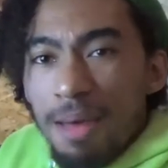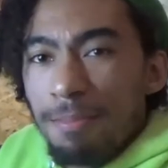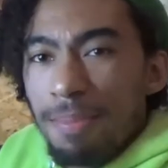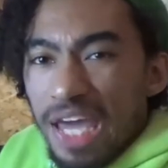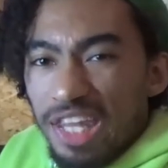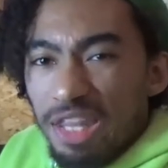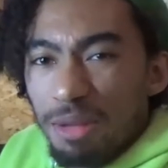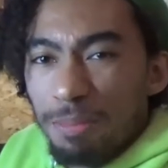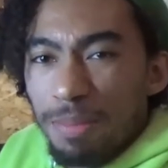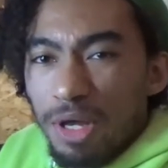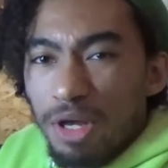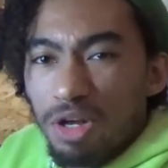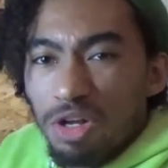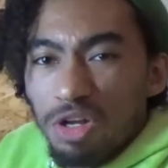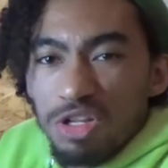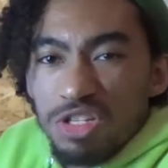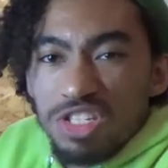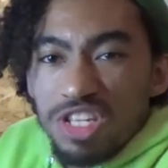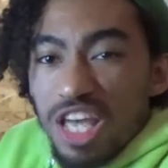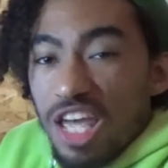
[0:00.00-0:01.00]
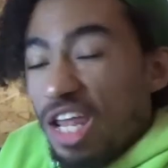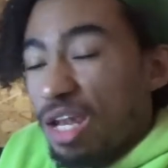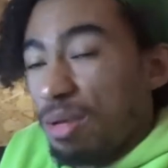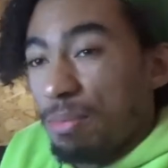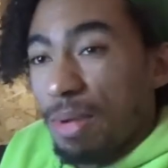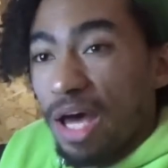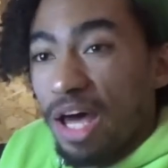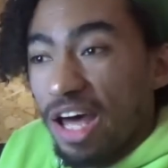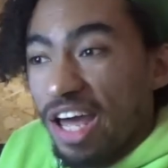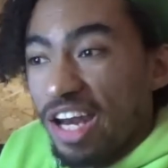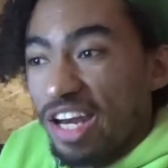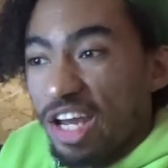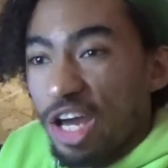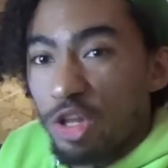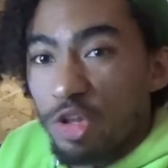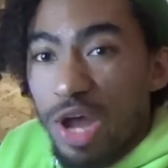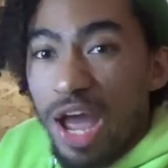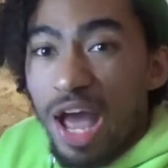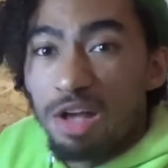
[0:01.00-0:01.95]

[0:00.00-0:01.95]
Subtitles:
pay the bills and any other